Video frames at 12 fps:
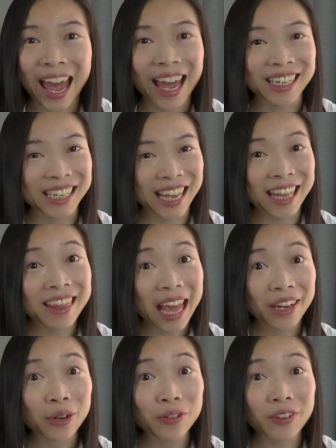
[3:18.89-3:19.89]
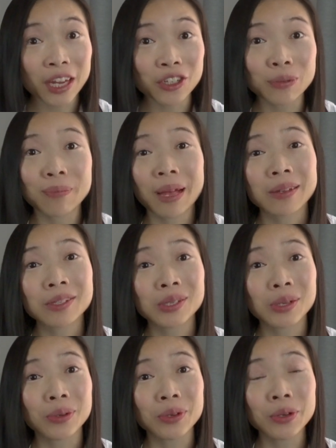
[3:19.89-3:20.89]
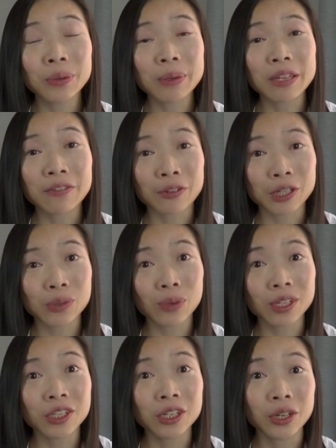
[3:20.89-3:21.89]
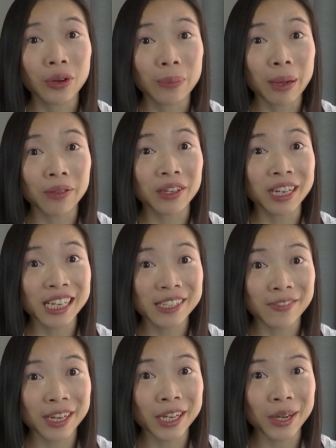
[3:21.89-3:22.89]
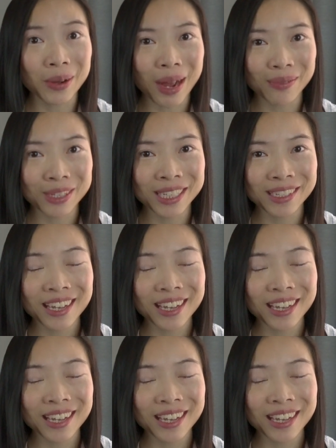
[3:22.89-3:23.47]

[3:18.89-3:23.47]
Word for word: and hit that notification bell so you'll be the first one to know about the next video out.